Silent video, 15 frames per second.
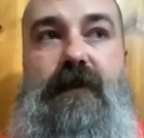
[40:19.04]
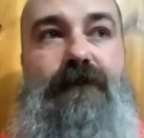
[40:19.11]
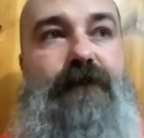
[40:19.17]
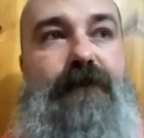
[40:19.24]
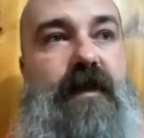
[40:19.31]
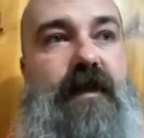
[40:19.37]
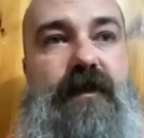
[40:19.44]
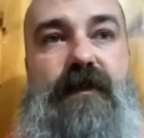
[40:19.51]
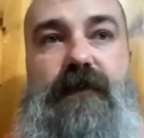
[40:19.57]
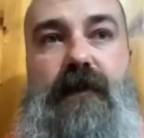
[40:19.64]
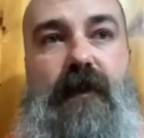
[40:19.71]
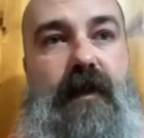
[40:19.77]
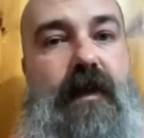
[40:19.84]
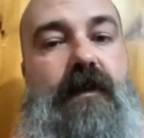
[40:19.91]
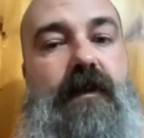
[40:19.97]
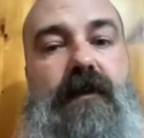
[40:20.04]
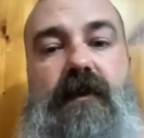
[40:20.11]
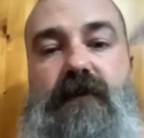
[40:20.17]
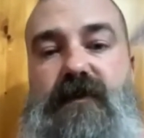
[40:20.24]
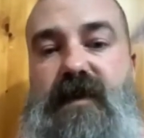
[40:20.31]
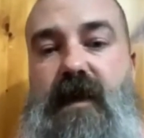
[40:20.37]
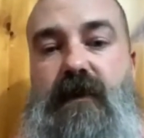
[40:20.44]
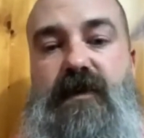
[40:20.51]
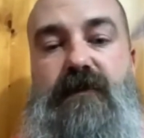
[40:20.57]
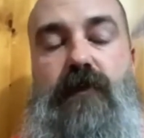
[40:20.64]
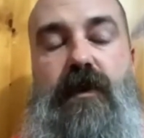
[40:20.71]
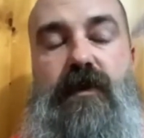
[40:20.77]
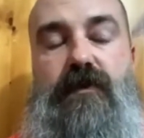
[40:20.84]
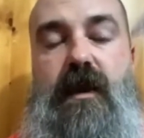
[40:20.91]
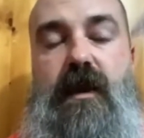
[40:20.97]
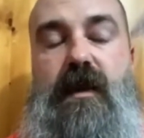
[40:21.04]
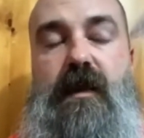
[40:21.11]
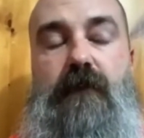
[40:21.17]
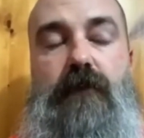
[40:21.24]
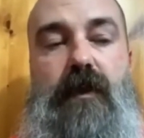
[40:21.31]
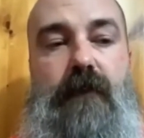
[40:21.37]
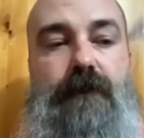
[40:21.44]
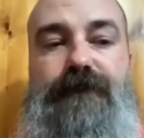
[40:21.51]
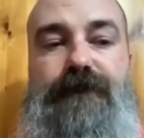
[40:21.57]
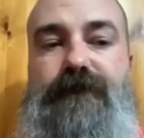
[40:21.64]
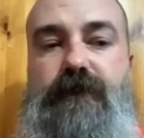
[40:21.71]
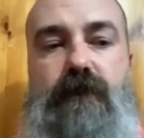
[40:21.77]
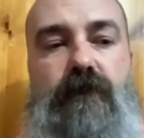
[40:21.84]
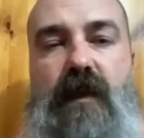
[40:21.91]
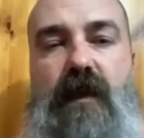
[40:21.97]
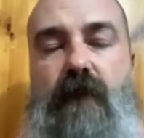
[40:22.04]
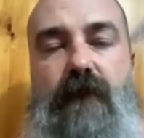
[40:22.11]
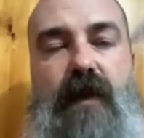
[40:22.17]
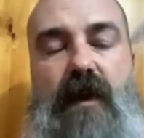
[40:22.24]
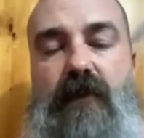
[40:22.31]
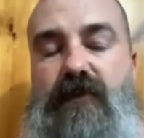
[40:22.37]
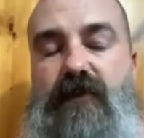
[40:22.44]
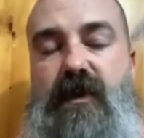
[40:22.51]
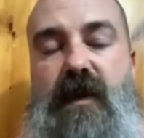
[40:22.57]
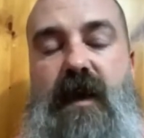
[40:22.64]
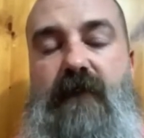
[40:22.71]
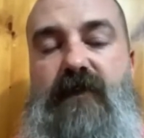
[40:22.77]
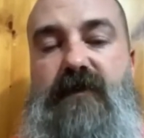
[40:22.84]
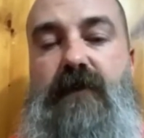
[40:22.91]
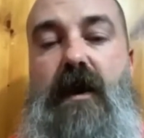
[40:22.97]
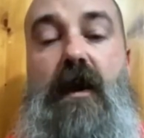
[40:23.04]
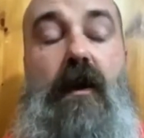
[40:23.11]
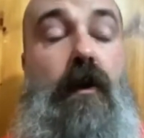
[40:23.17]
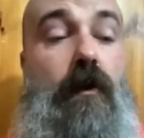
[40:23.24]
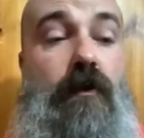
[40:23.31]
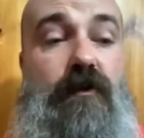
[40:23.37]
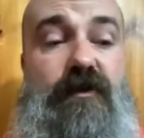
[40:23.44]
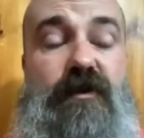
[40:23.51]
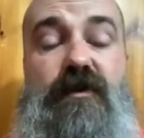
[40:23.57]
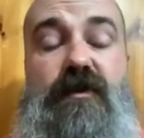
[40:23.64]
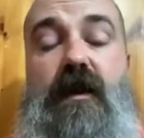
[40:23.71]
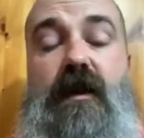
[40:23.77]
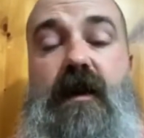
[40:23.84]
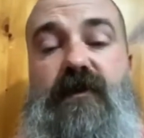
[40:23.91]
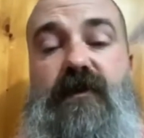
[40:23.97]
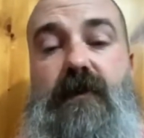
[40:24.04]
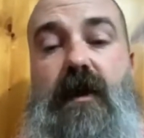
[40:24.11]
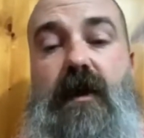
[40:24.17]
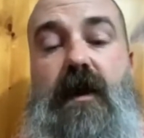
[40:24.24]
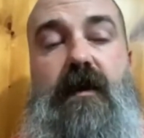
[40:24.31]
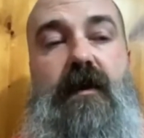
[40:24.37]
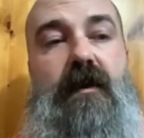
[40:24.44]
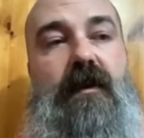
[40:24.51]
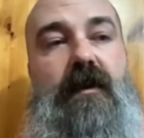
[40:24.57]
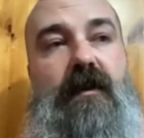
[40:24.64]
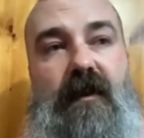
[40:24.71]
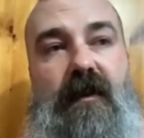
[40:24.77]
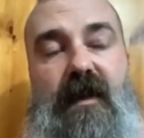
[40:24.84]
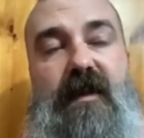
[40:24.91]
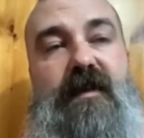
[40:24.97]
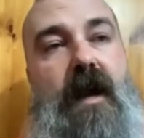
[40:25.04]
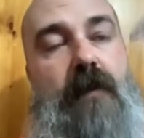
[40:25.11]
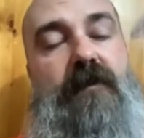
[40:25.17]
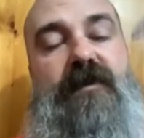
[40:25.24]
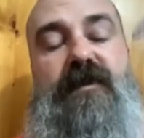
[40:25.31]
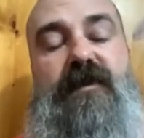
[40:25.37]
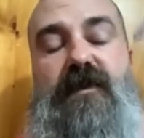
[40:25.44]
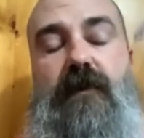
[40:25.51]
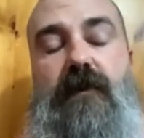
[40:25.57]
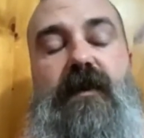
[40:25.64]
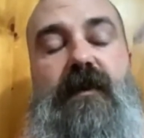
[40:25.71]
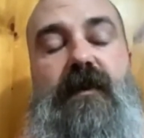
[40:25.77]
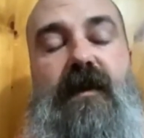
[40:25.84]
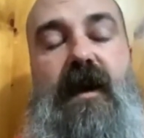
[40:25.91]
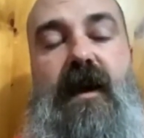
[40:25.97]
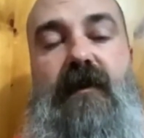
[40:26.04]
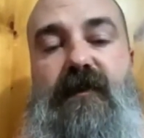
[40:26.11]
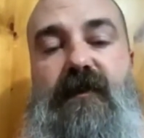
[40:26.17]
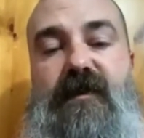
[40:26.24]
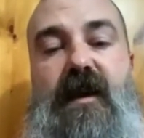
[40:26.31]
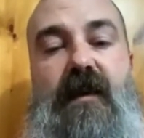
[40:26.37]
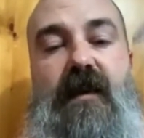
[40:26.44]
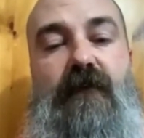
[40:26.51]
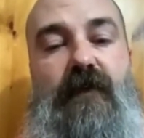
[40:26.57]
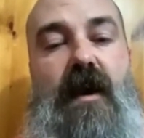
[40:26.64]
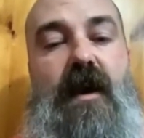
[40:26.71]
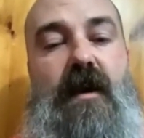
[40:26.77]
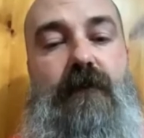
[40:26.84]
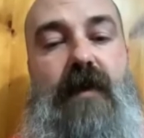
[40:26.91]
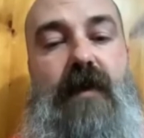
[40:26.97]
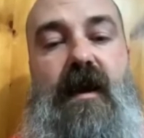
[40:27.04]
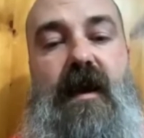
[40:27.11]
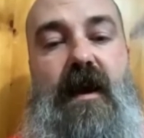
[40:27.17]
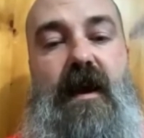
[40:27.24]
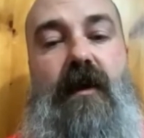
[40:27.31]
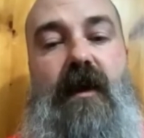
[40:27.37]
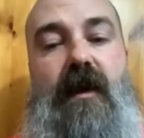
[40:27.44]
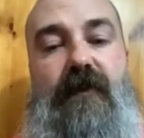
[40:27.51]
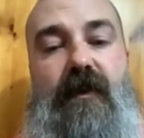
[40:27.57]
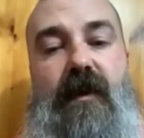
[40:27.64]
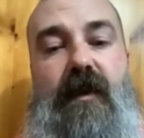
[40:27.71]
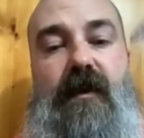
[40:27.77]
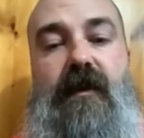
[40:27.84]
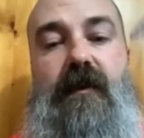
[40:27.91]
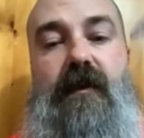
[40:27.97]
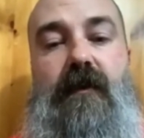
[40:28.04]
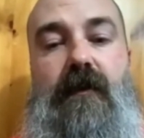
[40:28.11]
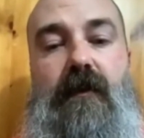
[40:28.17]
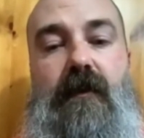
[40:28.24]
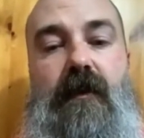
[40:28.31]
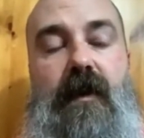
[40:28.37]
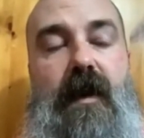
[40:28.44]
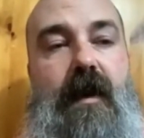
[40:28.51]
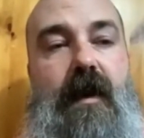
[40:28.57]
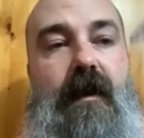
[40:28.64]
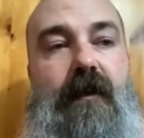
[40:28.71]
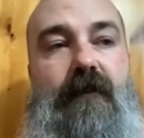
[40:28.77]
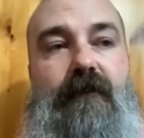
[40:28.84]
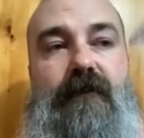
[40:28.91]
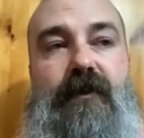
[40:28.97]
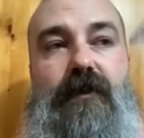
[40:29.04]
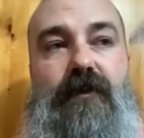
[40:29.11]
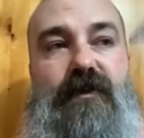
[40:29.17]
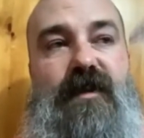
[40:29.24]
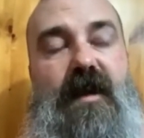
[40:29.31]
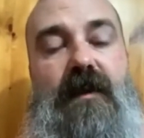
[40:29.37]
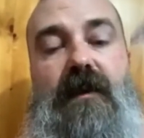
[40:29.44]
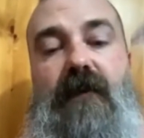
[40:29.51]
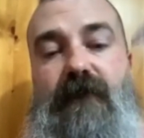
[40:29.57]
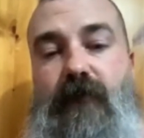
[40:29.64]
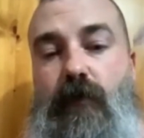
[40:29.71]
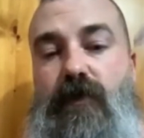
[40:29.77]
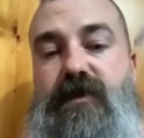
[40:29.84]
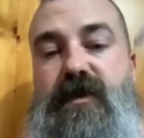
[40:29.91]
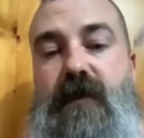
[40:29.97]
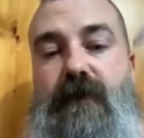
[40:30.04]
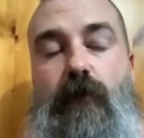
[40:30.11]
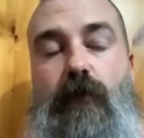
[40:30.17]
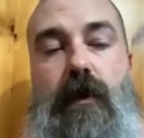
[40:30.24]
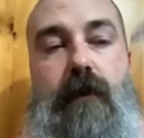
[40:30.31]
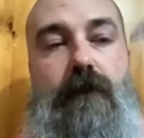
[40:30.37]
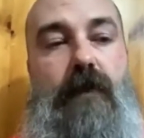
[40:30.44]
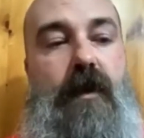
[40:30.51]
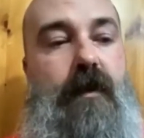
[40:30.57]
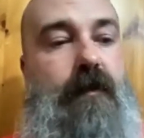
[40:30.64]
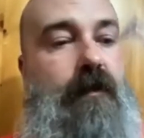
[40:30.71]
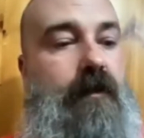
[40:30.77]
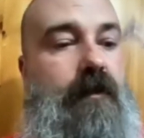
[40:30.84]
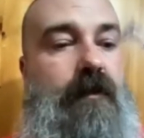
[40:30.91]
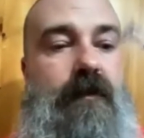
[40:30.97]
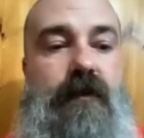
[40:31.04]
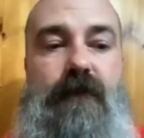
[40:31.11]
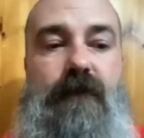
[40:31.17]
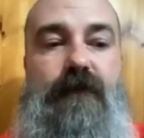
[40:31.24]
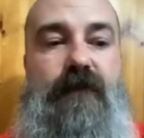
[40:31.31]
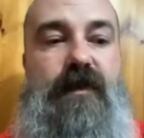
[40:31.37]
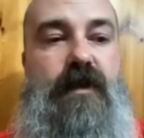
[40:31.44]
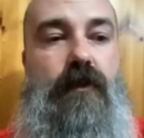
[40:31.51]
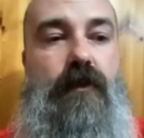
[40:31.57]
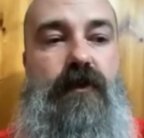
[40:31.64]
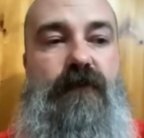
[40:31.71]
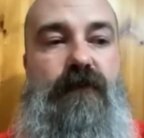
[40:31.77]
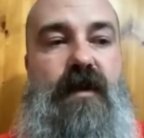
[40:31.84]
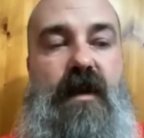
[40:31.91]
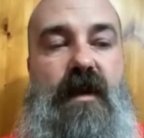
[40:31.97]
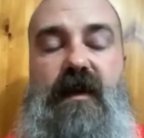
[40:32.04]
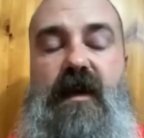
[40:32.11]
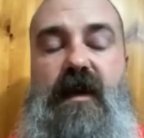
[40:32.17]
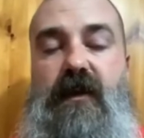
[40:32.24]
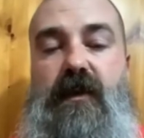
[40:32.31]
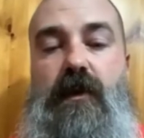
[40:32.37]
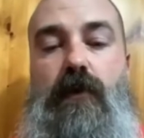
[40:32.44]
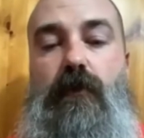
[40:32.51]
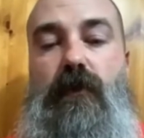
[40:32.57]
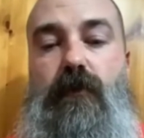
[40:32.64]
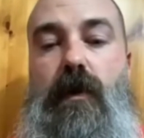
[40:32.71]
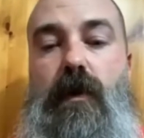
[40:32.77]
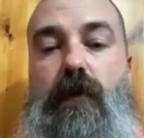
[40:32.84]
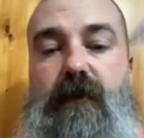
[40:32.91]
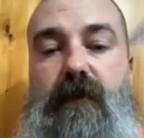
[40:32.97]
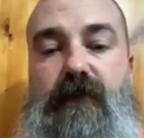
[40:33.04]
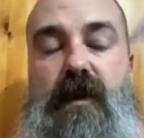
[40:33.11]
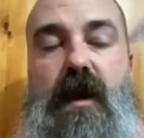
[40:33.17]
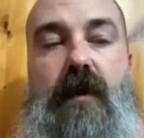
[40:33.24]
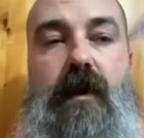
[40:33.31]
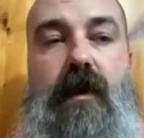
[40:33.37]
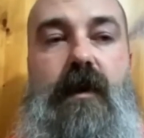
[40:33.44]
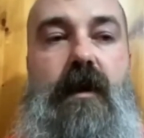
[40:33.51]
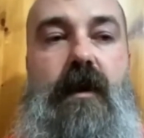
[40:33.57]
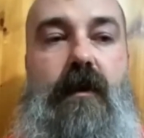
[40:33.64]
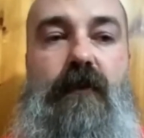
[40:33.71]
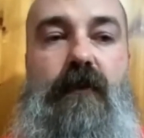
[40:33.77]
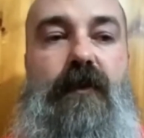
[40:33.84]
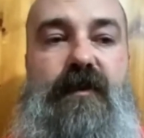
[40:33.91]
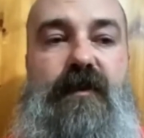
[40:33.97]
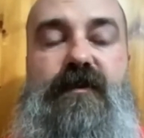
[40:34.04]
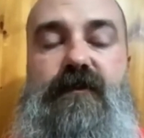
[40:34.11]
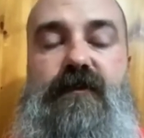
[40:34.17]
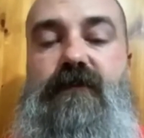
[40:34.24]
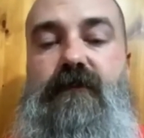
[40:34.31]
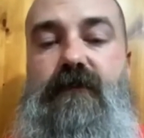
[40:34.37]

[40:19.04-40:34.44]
it again comes down to spring training, but Fowler's going to have a spot. Carlson's going to have a spot. Lane Thomas is going to be the guy that's kind of the odd man out, I think. And, it's kind of unfortunate for him, but, you've kind of got to go with what we've got right now. And that's